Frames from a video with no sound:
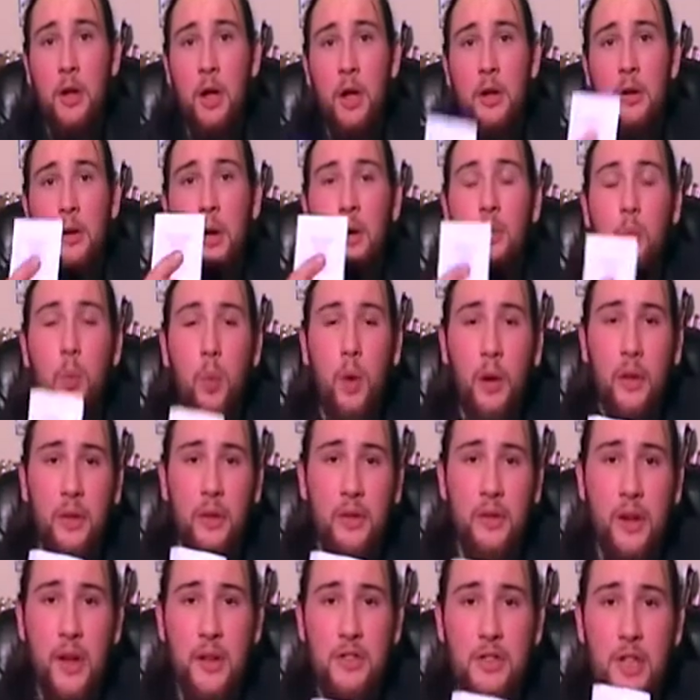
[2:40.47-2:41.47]
and you have 1
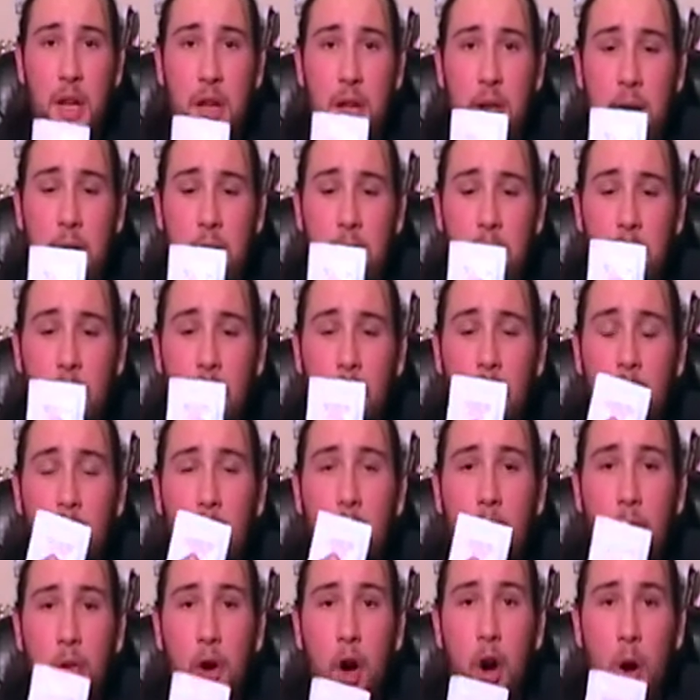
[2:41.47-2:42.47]
sachet
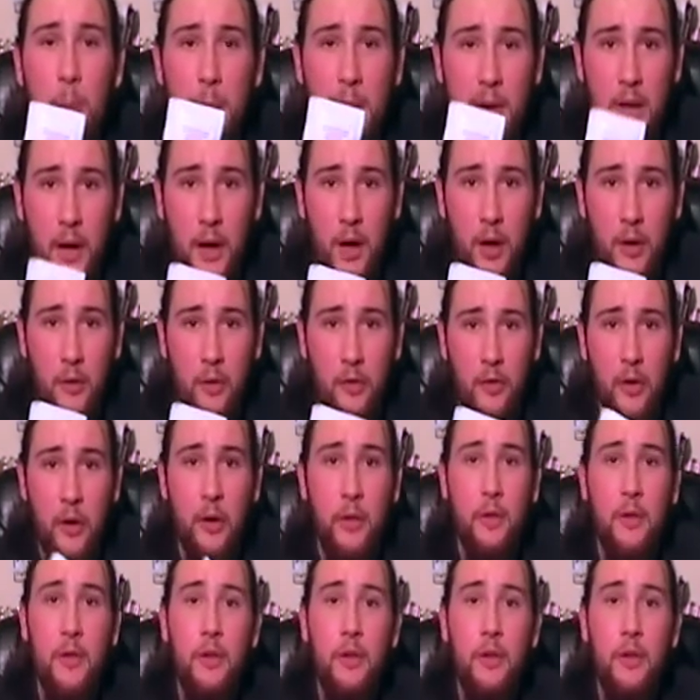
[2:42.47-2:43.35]
of hop enhancer.